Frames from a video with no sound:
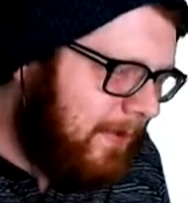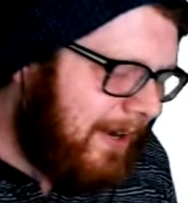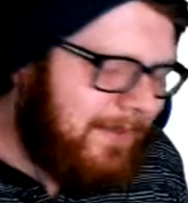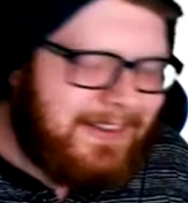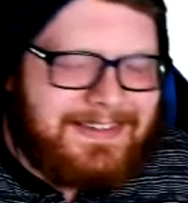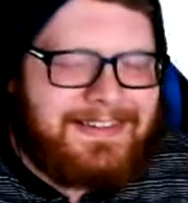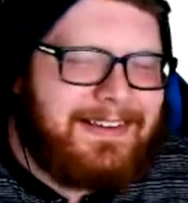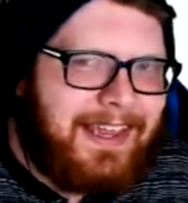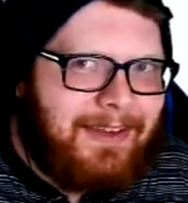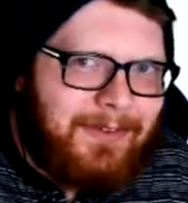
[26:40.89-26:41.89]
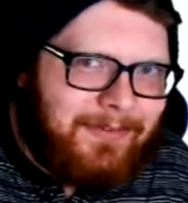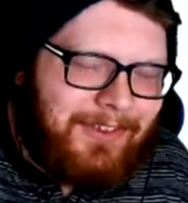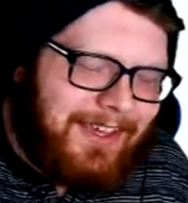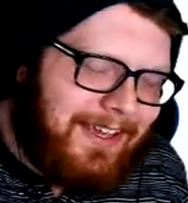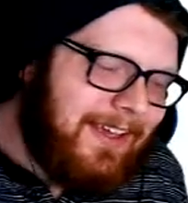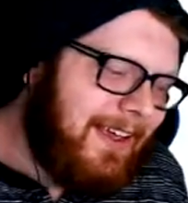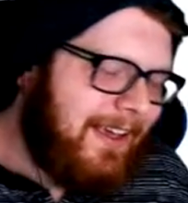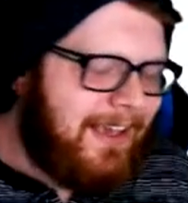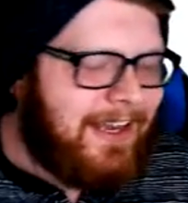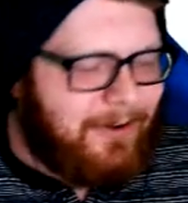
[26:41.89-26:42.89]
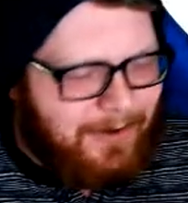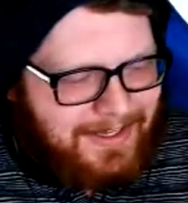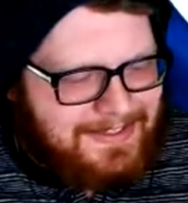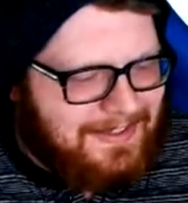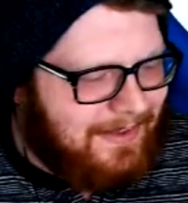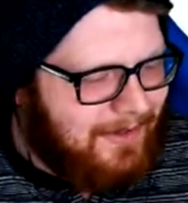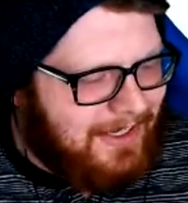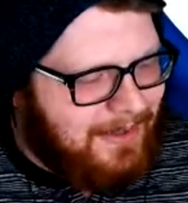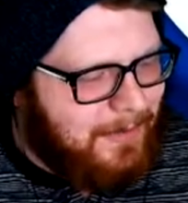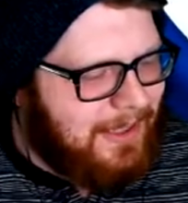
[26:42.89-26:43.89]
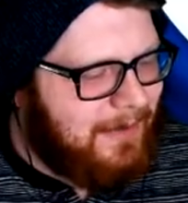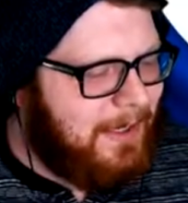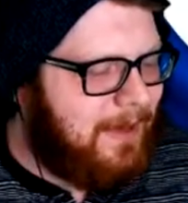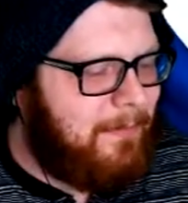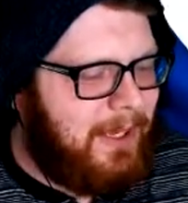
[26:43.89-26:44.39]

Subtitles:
But I mean, this is the game we play. Anyways, let me get